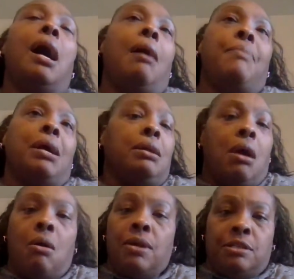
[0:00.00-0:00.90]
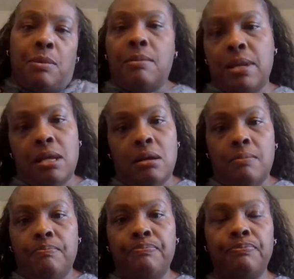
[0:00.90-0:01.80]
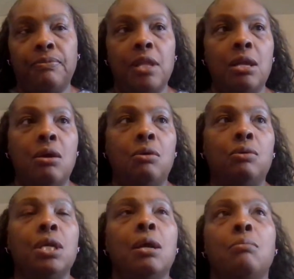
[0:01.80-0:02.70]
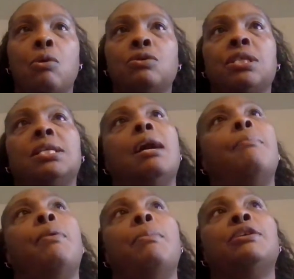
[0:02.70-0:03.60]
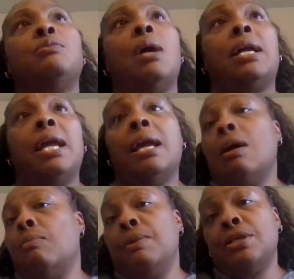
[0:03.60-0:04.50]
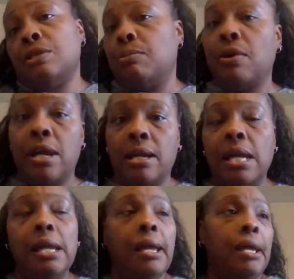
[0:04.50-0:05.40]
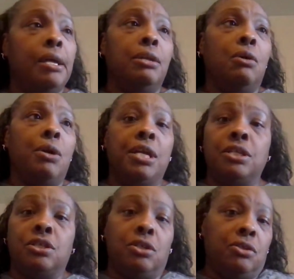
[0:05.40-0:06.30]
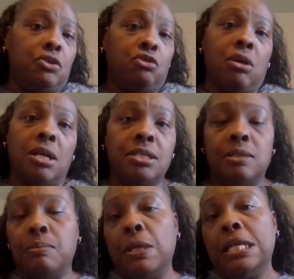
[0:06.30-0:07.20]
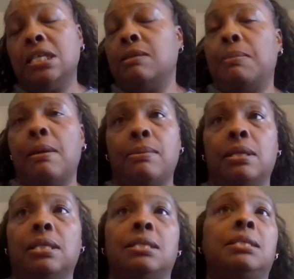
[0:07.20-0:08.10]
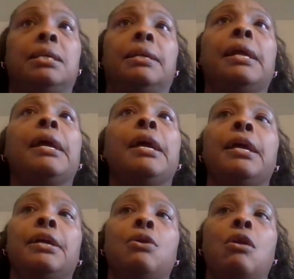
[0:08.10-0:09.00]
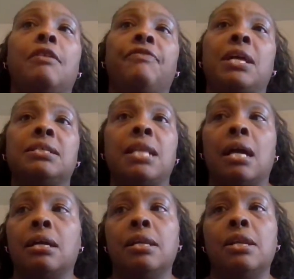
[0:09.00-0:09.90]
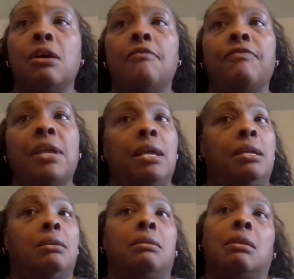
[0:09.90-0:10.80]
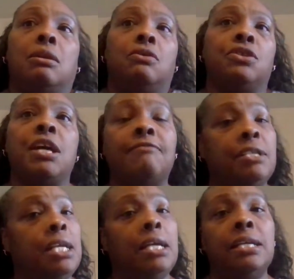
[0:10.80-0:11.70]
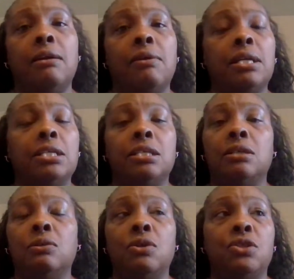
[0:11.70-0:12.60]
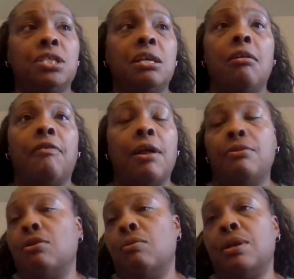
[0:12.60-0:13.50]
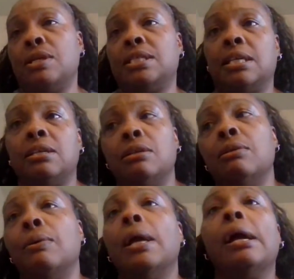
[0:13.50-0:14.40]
I'm not going to always be able to help, you know. Most of the time, the best way I can help is to pray, you know, is to trust, is to be able to listen, you know. And if that's not good enough, then you just have to take it directly to the Lord yourself. I don't know what else I can do.